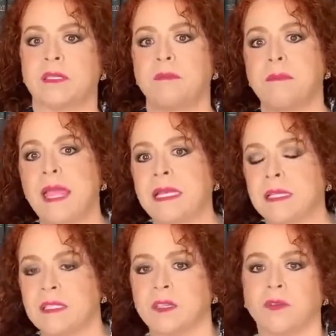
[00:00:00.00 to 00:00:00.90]

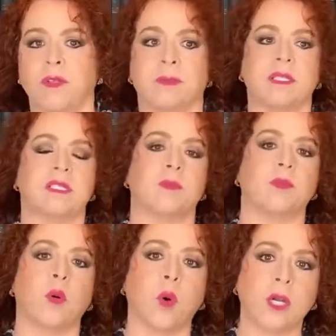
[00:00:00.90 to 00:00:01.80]
maintenance agreements,
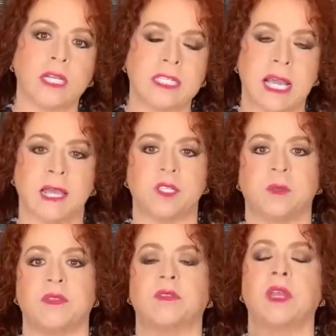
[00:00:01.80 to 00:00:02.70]
support
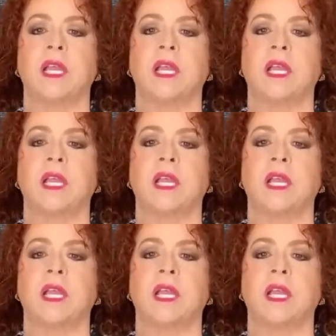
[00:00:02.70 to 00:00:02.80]
attachments,